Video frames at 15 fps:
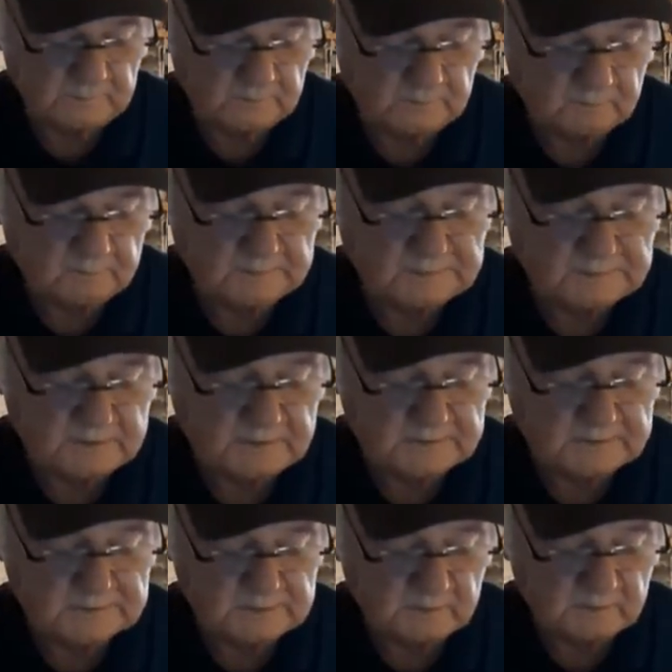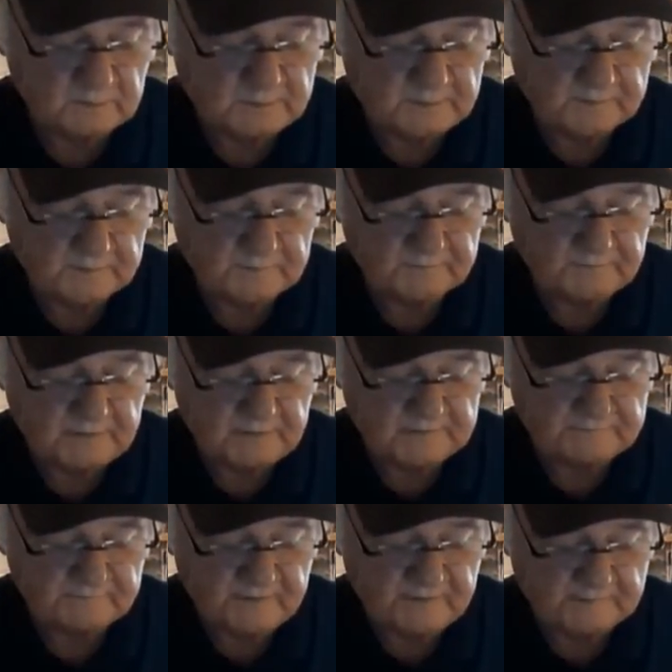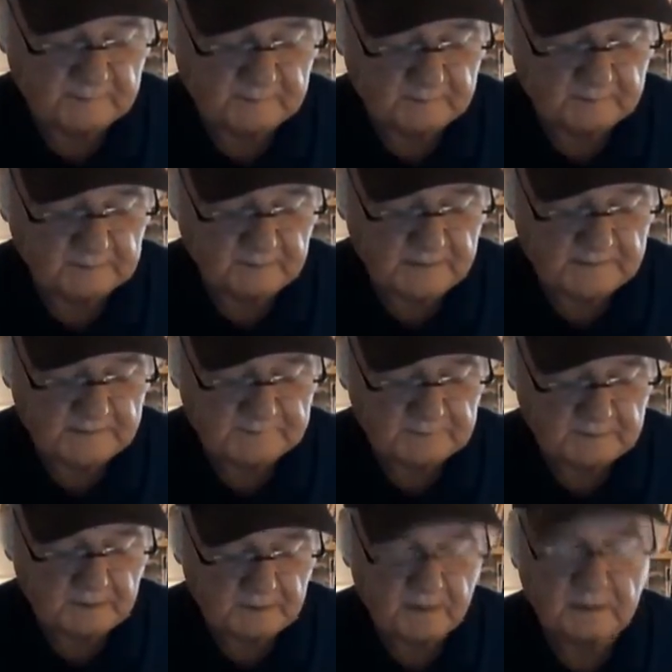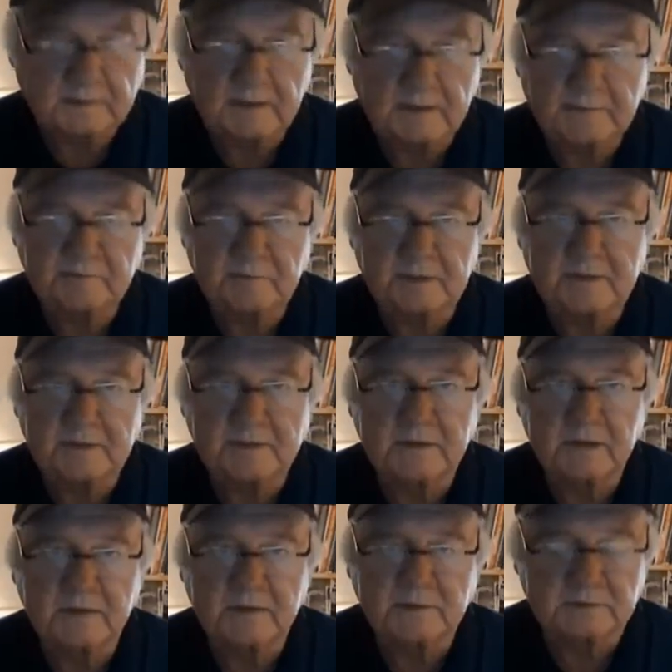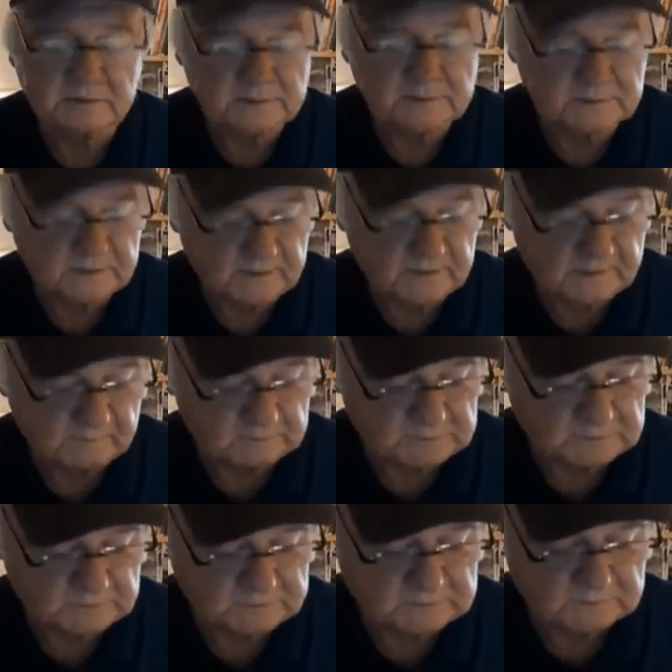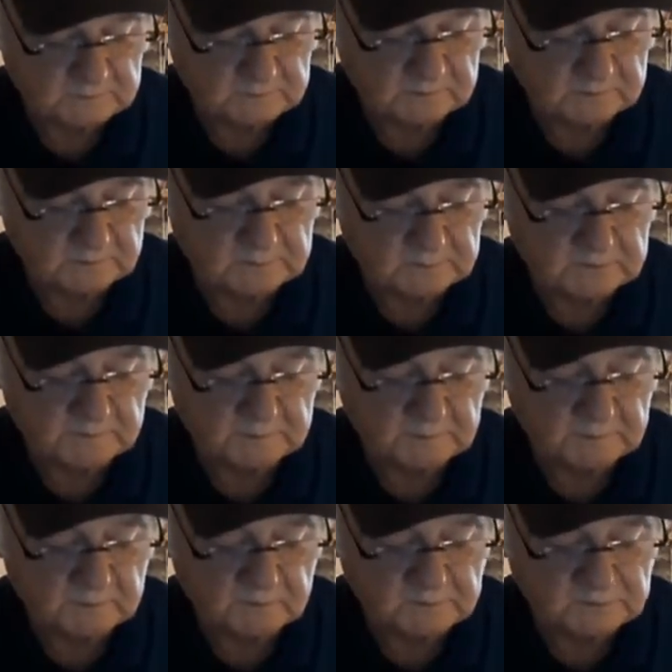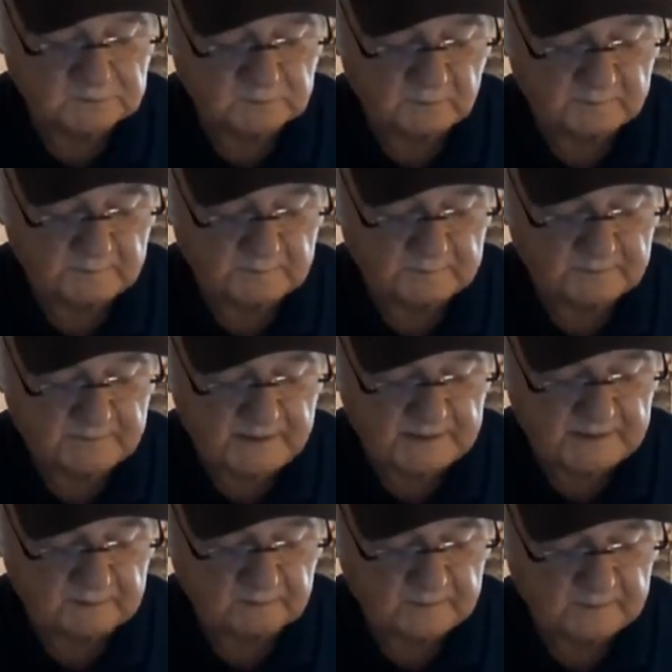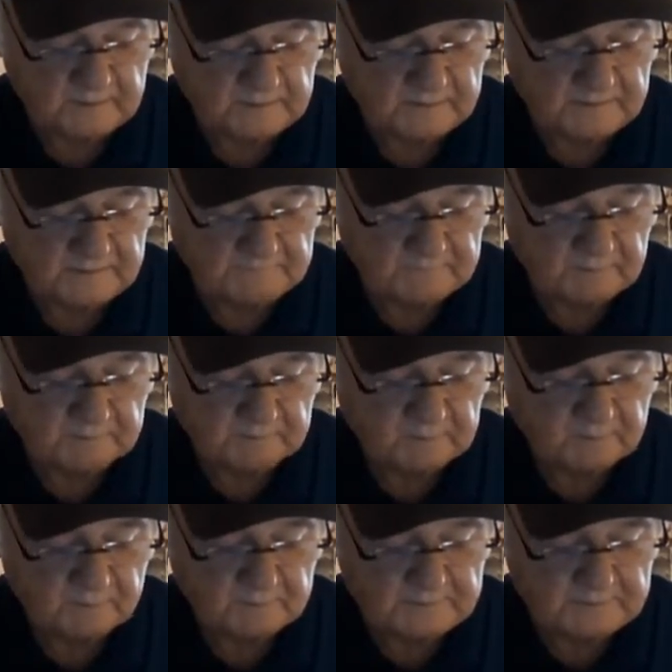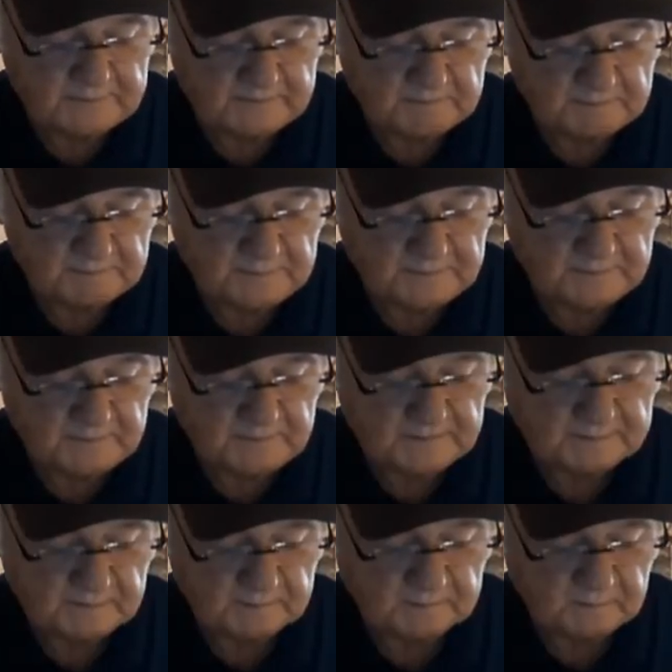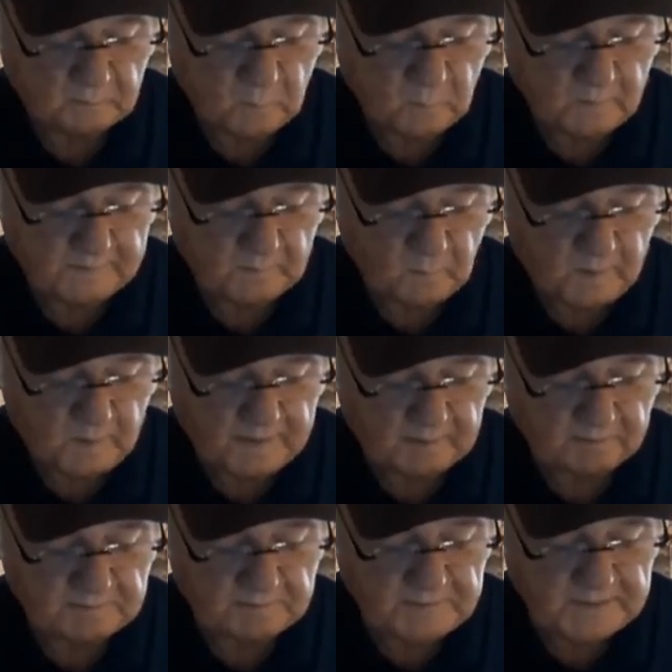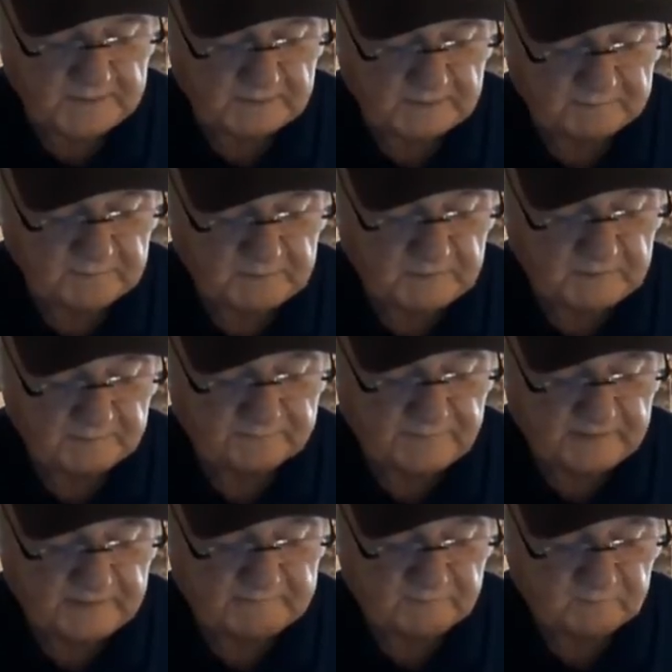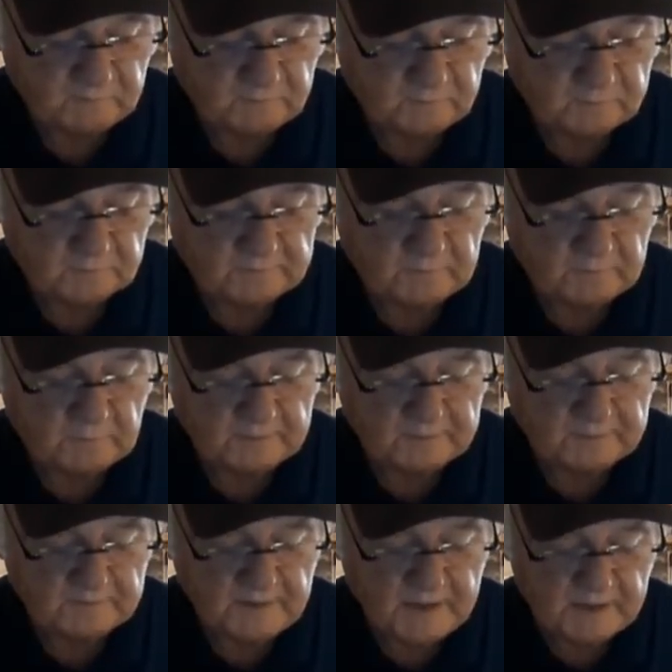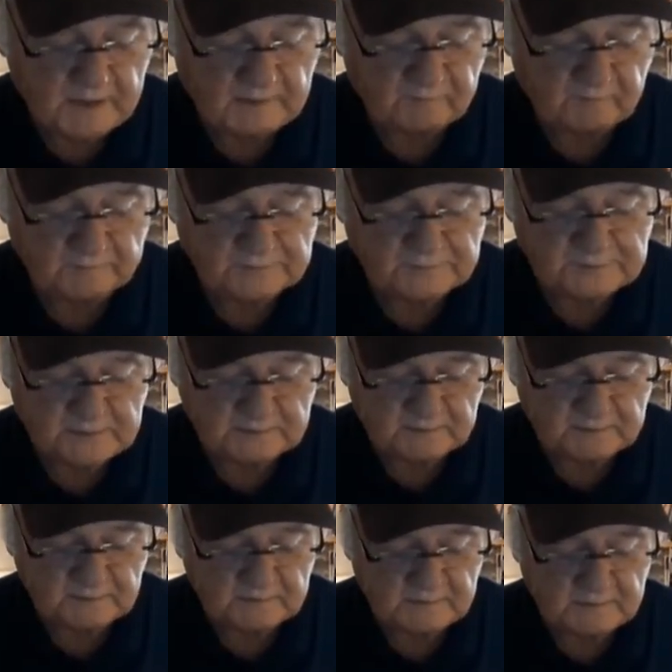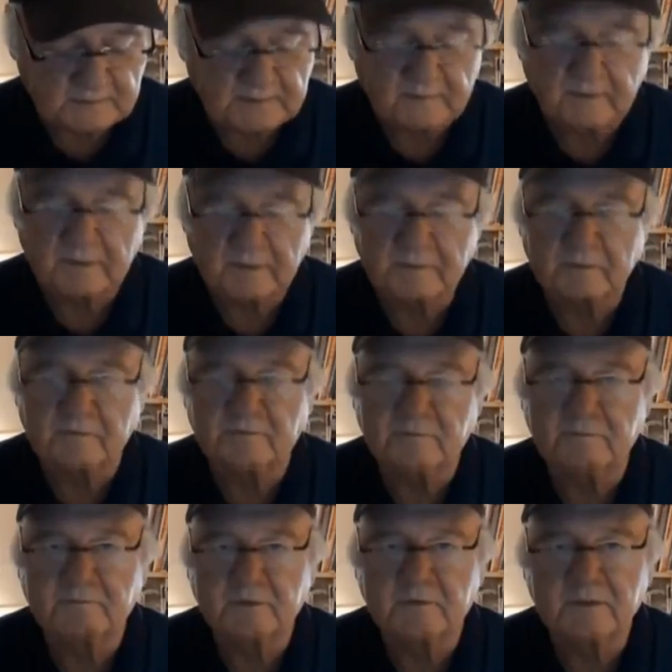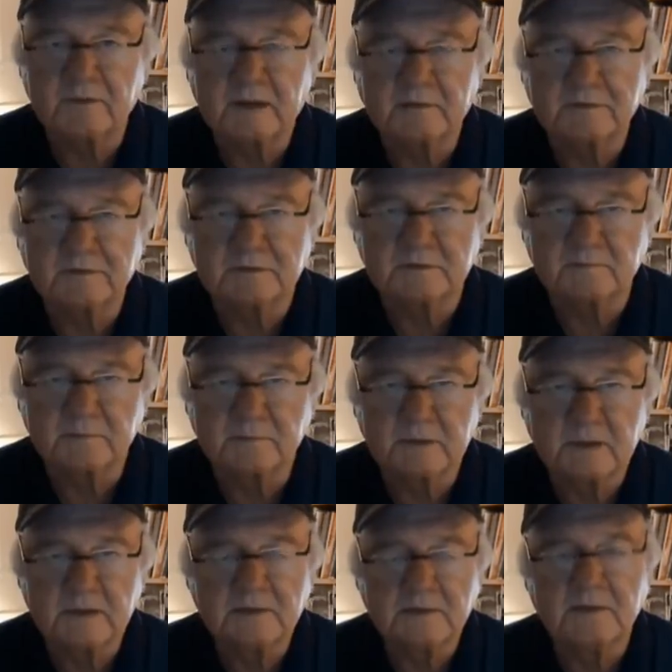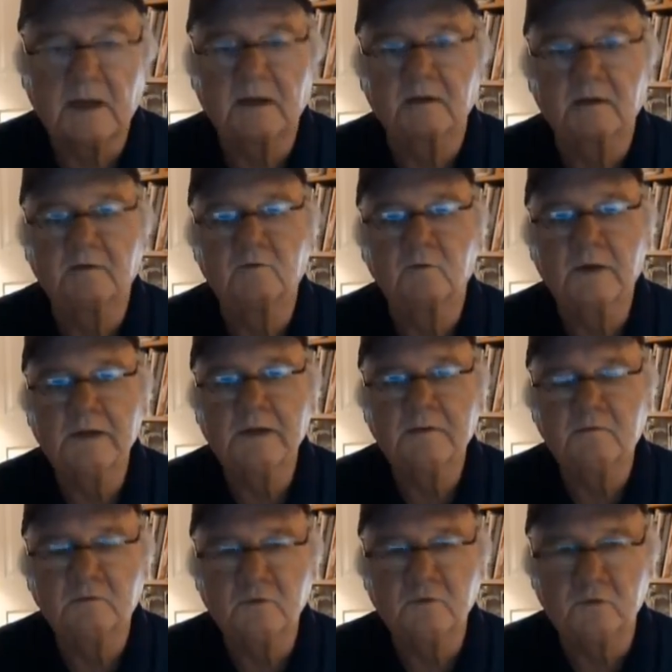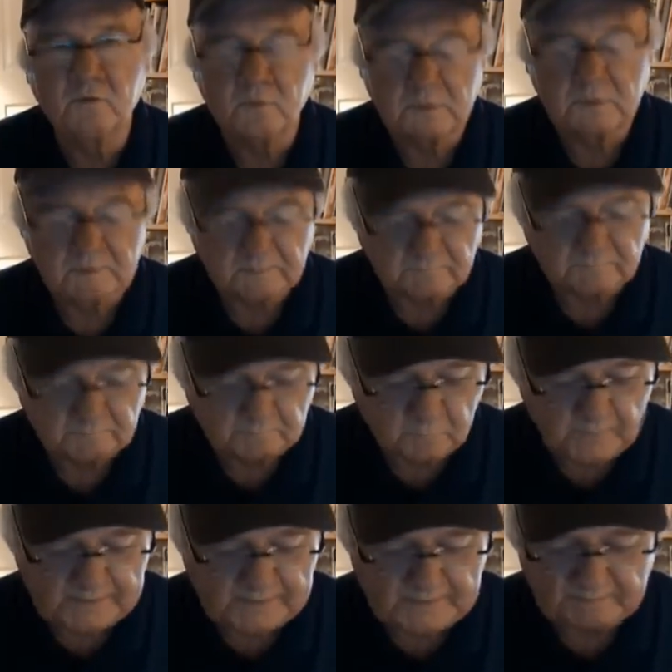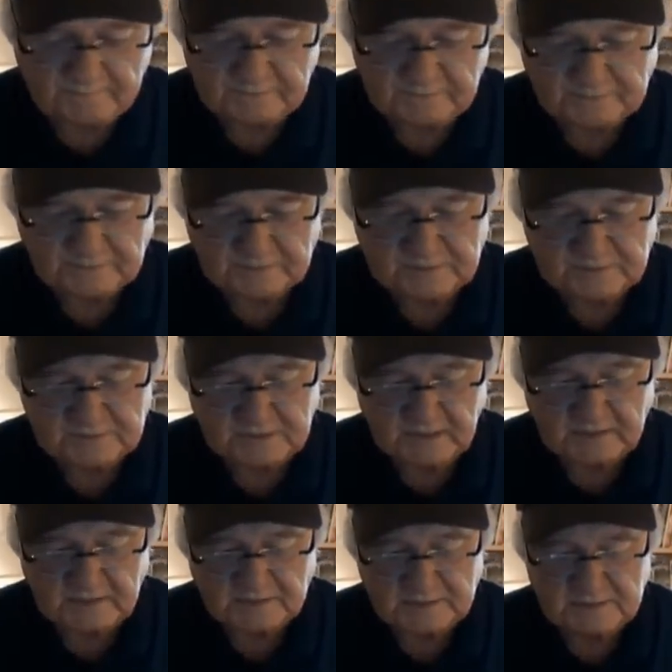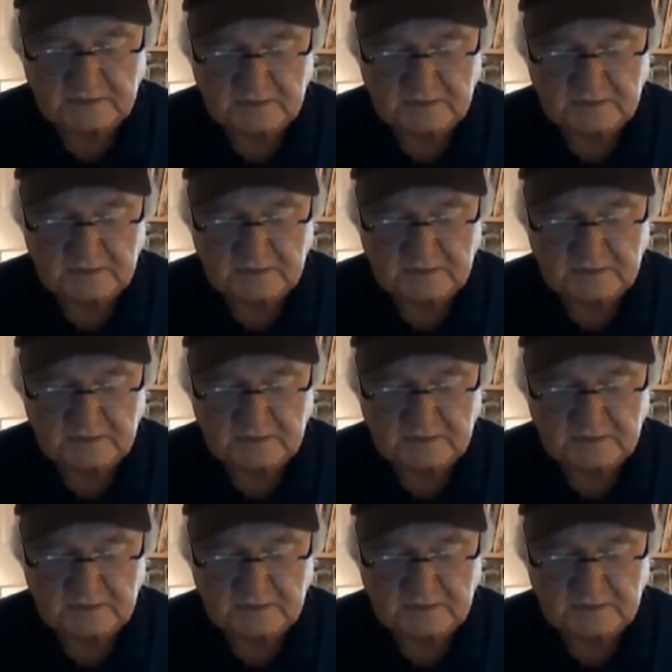Race 8 summary, number 5, Vamo Galapiar, tops my contenders list today, which also includes number 2, Strawberry Daiquiri, number 3, Cambina, and number 1, Wild Mia. 5-2-3-1 in the 8 from Santa Anita, the $150,000 grade 2. Buena Vista Stakes.